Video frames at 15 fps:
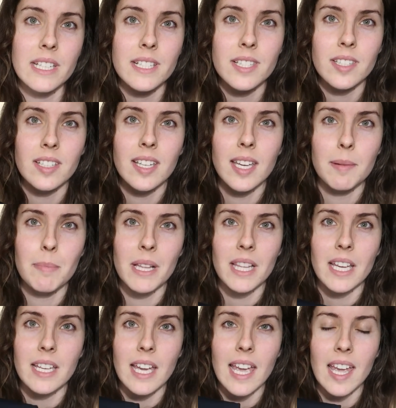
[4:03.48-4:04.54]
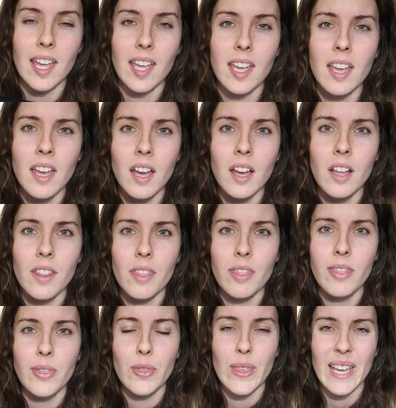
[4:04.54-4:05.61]
easily. But like a
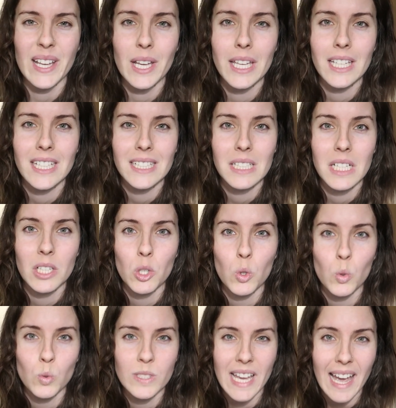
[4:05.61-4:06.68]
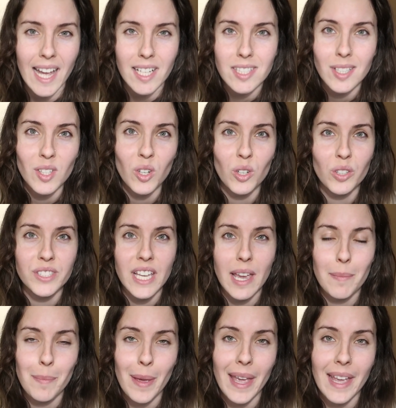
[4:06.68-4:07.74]
thick tactical
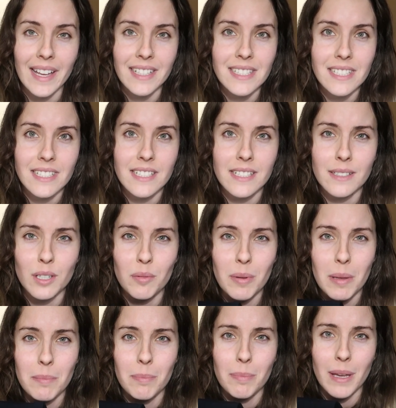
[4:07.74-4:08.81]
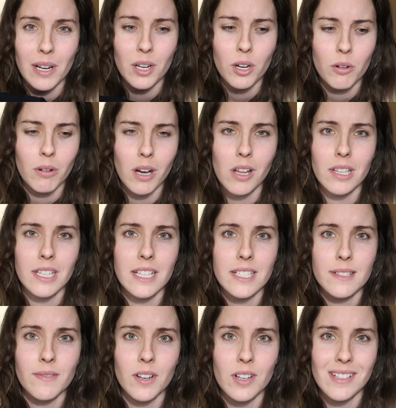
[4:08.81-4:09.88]
type pants is a little bit better quality
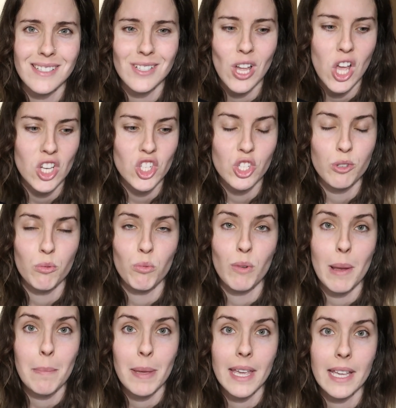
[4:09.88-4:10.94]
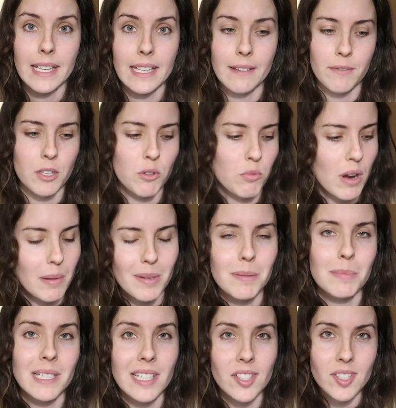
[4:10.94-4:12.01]
as far as not just ripping if you rub
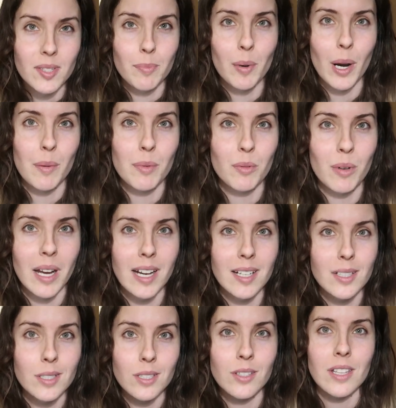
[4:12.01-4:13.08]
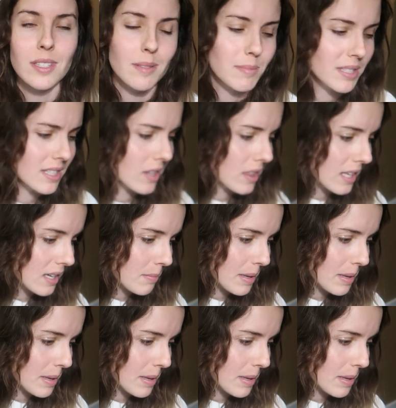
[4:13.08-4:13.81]
up against barbed wire. So that's something to think